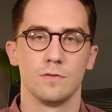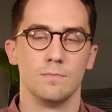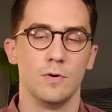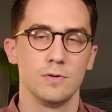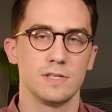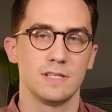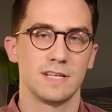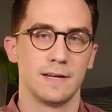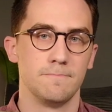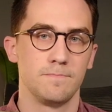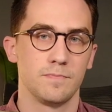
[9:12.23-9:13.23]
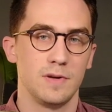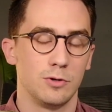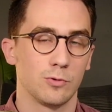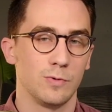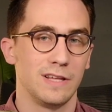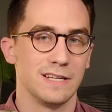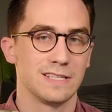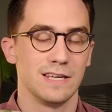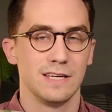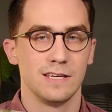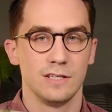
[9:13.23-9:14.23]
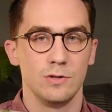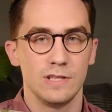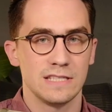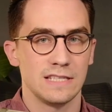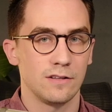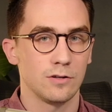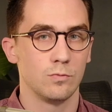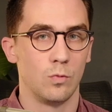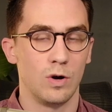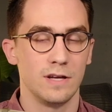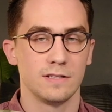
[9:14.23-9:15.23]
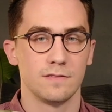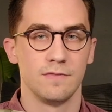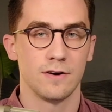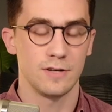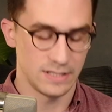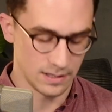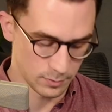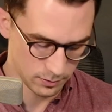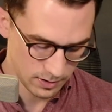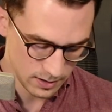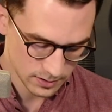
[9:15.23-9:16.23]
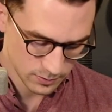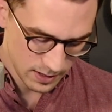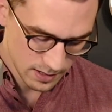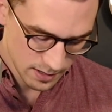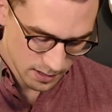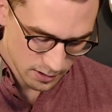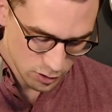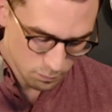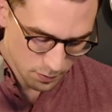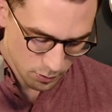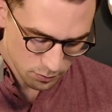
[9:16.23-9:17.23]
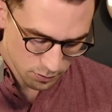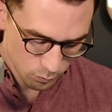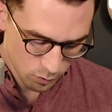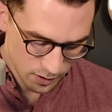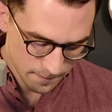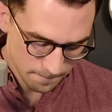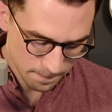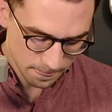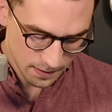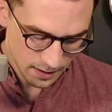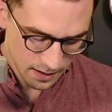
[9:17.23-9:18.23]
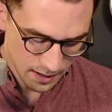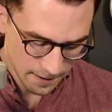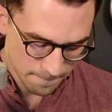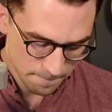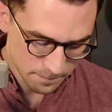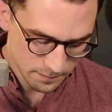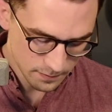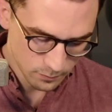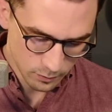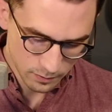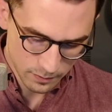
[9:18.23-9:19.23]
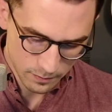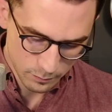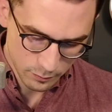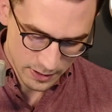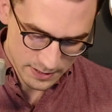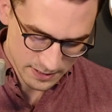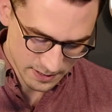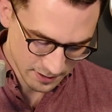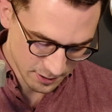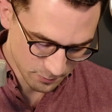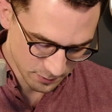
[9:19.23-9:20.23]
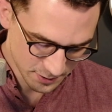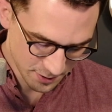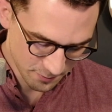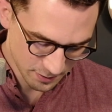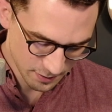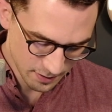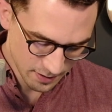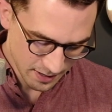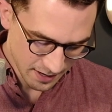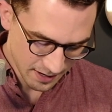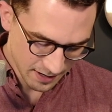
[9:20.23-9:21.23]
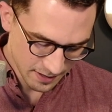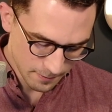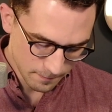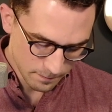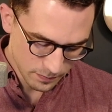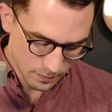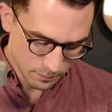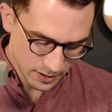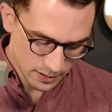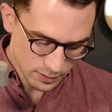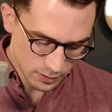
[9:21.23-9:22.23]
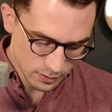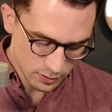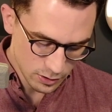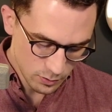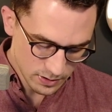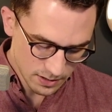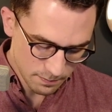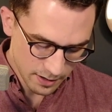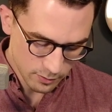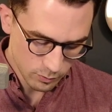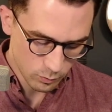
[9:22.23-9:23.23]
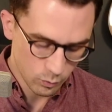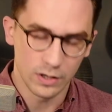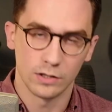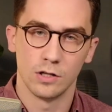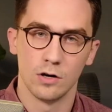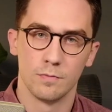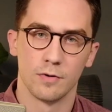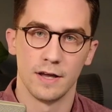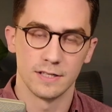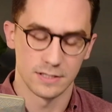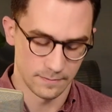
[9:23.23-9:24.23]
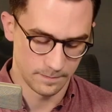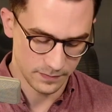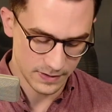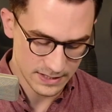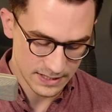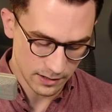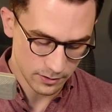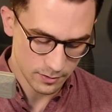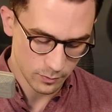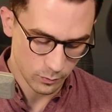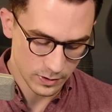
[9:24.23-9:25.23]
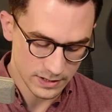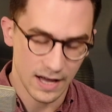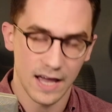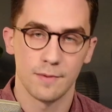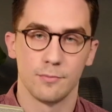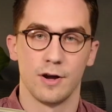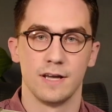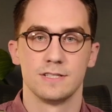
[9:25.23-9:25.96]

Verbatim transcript: Most of the time, people don't realize you and the seller want very similar things, right? You both want, um, well, price is not a good one to start with, uh, but you as the buyer want a low price. The seller wants a high price.